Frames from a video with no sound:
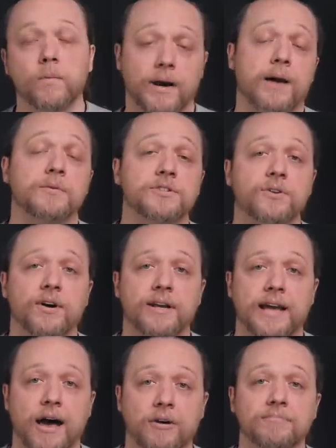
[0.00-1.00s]
When I was starting
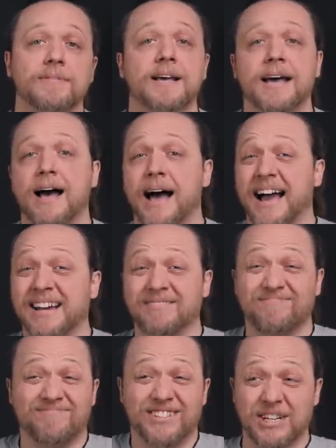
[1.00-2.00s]
out, I
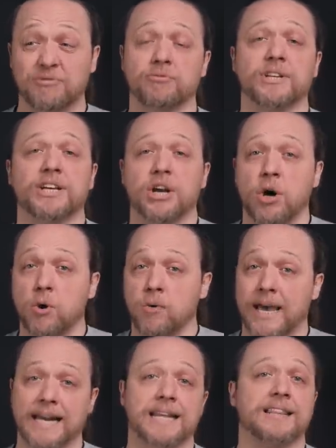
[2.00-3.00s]
didn't really know
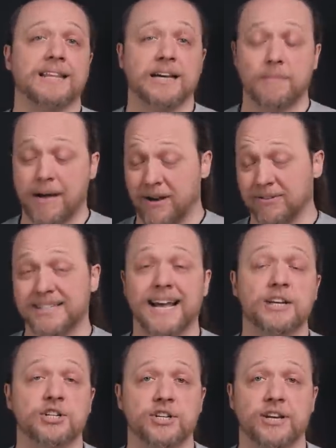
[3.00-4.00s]
anything about
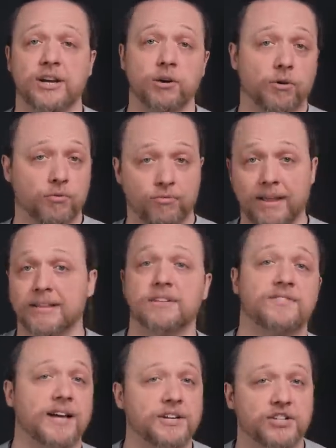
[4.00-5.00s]
tensioning or relative
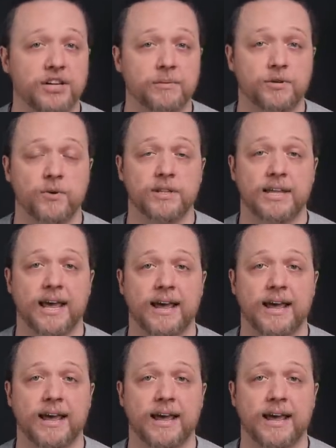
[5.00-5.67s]
tensioning between the